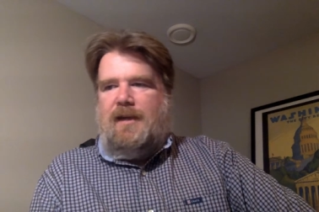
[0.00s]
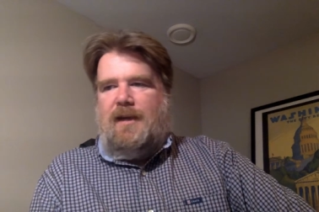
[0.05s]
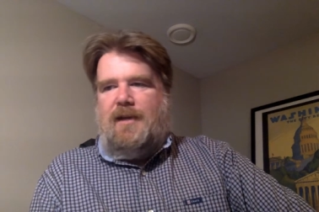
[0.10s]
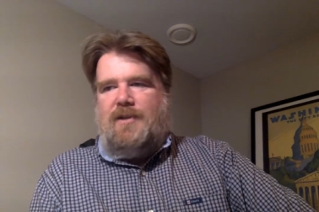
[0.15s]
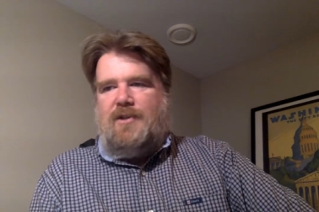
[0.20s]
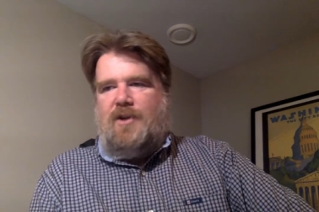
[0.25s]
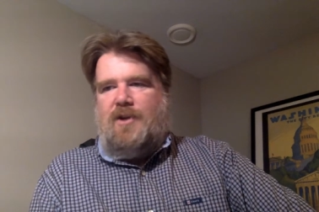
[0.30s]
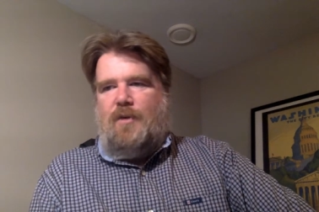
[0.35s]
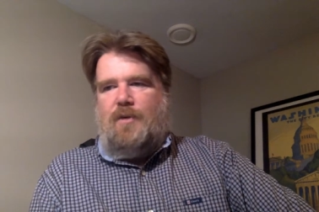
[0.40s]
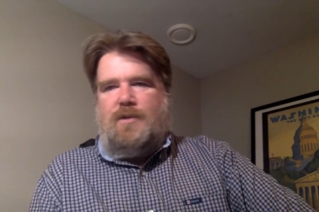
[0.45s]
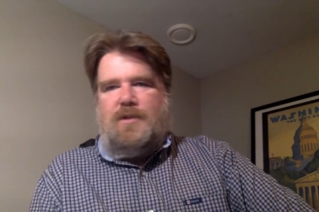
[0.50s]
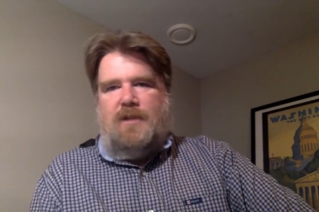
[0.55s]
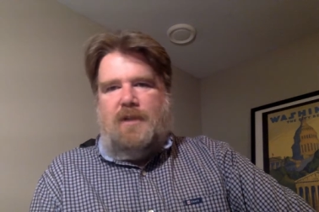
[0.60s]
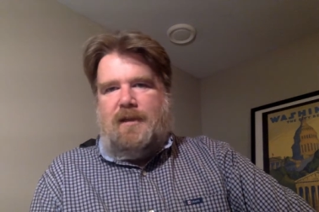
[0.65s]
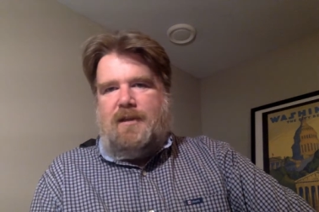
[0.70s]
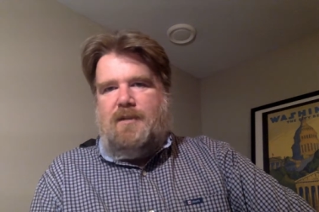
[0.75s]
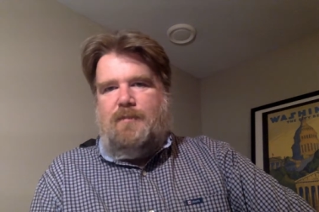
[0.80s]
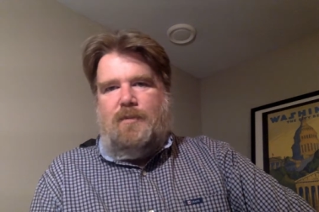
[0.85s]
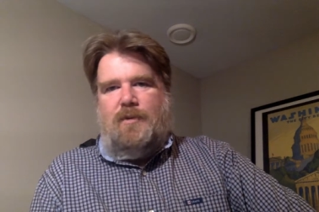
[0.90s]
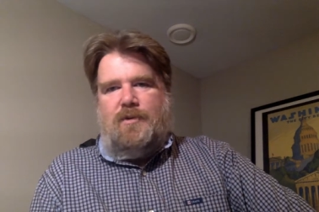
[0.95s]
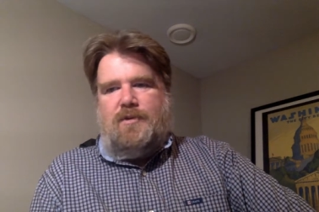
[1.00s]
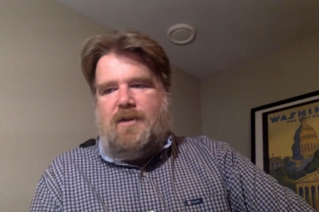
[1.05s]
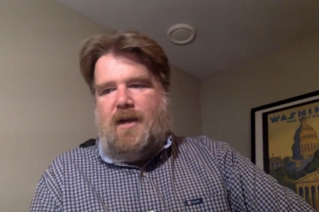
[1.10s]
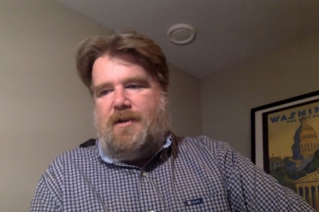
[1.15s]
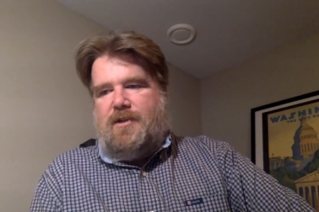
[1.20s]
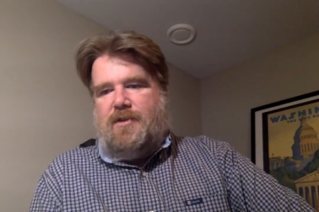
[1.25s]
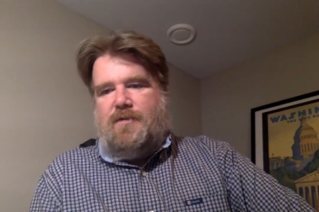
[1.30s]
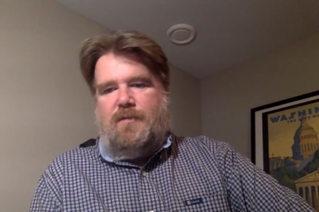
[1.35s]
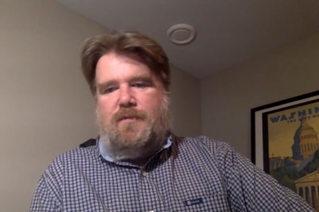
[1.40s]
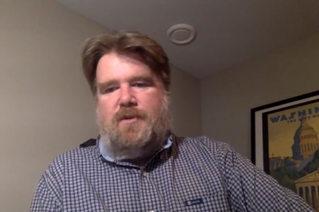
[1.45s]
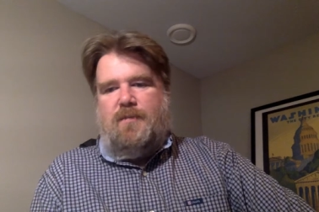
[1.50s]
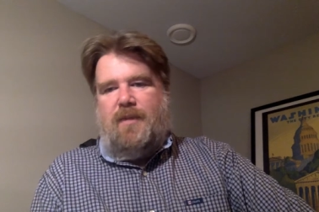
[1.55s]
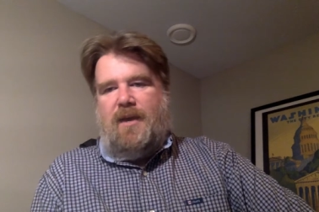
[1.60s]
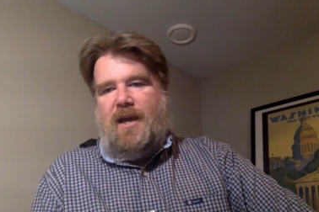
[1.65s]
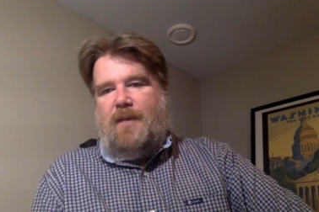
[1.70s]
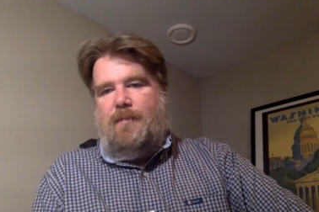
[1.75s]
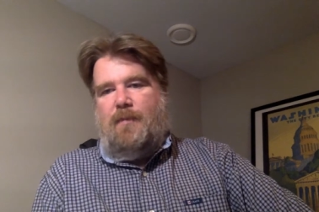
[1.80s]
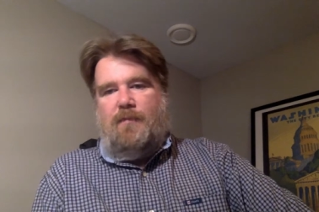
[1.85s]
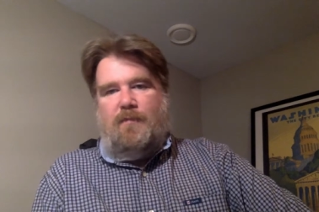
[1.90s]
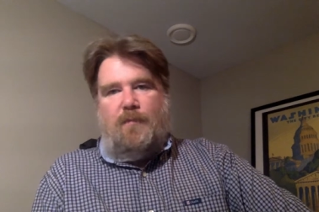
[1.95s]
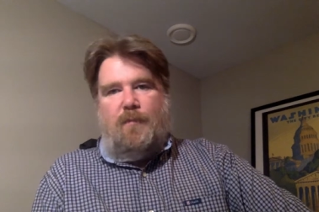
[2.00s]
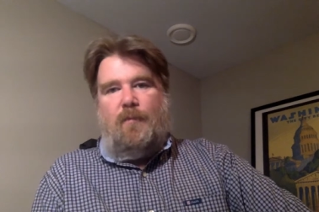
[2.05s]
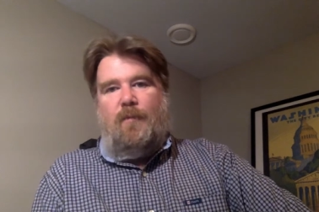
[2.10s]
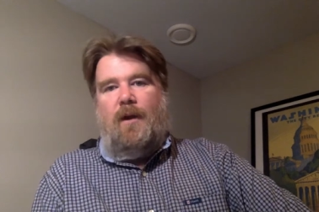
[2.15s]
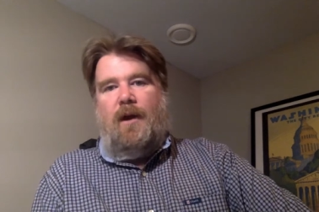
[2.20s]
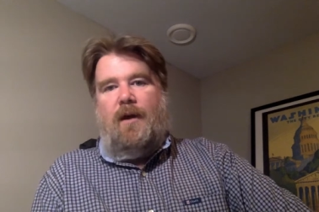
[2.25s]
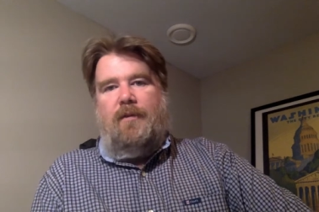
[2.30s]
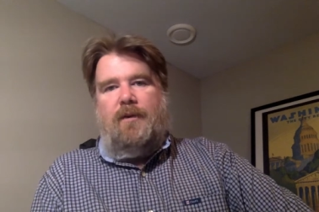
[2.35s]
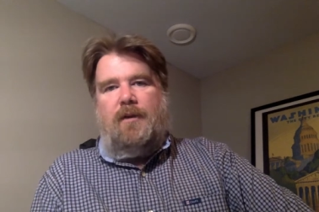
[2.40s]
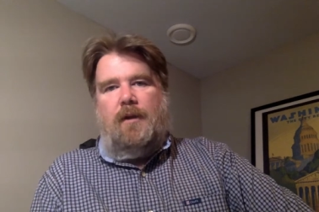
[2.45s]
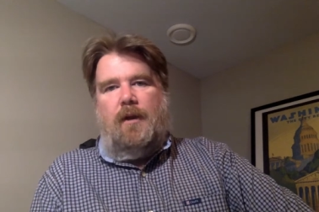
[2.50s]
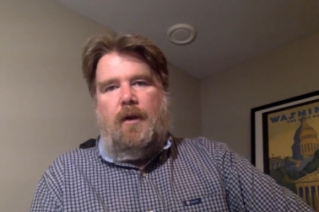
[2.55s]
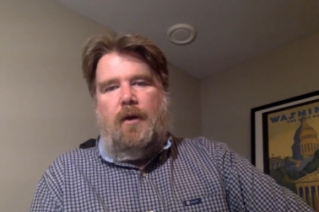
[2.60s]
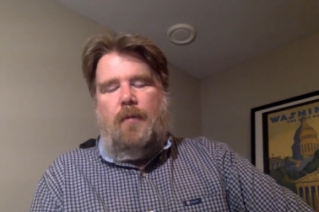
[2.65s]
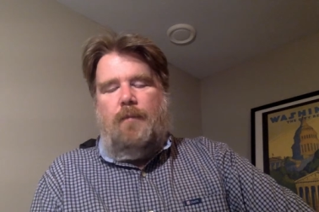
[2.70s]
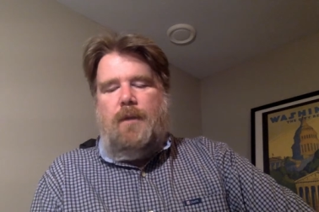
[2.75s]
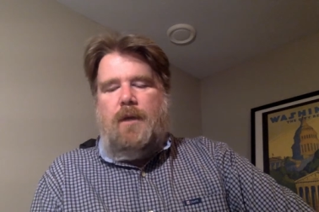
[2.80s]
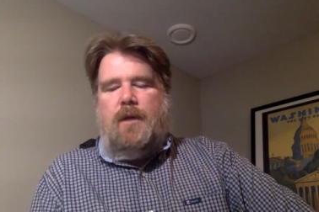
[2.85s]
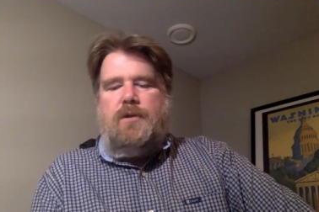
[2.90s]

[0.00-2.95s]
Star Wars collectibles, not just from Japan, but from around the globe.